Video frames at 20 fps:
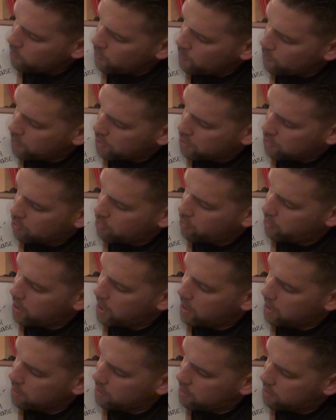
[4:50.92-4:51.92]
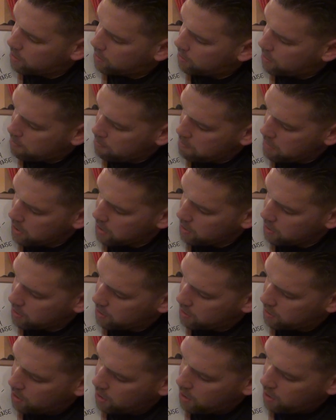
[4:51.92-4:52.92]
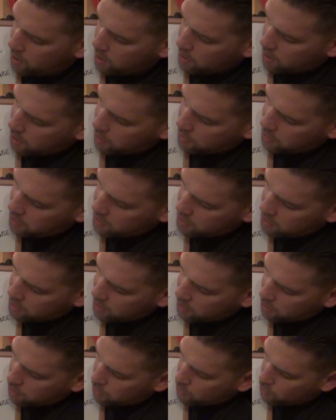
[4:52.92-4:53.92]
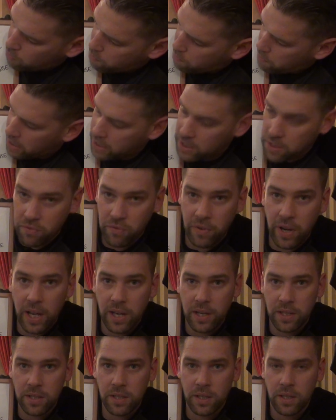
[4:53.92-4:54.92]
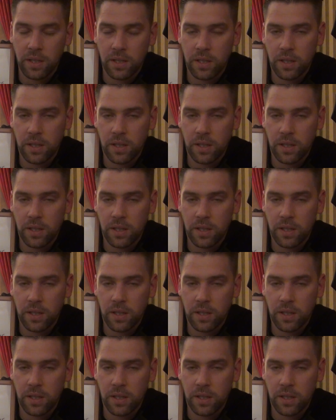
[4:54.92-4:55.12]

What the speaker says: which creates me. And this is a thought-based reality.